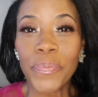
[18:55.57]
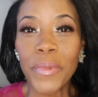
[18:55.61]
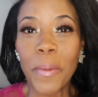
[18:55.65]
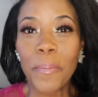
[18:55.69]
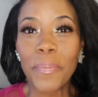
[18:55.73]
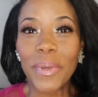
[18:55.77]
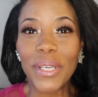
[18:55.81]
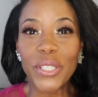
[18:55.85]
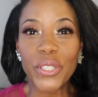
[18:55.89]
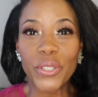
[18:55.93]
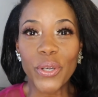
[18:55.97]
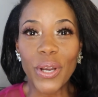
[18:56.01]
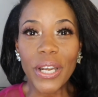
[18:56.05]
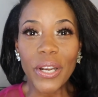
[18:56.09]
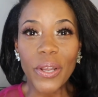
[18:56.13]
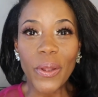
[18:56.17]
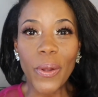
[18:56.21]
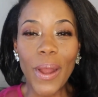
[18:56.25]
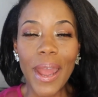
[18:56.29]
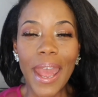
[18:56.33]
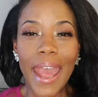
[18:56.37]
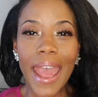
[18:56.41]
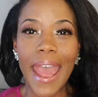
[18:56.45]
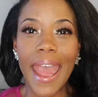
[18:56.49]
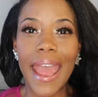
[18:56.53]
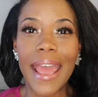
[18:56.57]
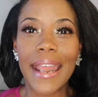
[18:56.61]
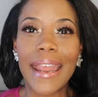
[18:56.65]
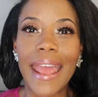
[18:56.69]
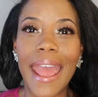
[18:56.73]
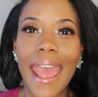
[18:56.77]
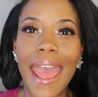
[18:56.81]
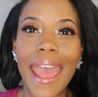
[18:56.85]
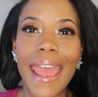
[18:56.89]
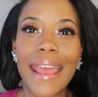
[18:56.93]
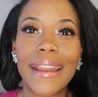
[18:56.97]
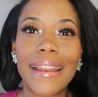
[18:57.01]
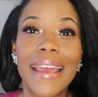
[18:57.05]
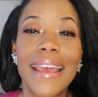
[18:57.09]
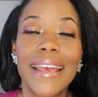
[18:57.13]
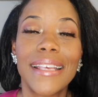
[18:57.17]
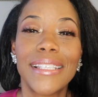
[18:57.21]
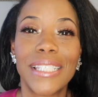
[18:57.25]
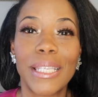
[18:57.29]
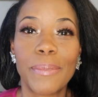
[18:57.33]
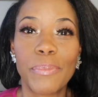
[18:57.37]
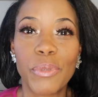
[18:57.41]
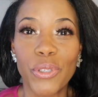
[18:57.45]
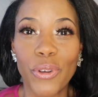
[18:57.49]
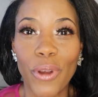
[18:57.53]
Be sure to go ahead and
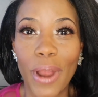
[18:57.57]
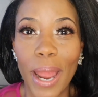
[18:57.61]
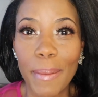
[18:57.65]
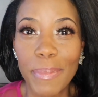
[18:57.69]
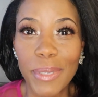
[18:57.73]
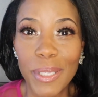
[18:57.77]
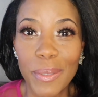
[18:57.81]
subscribe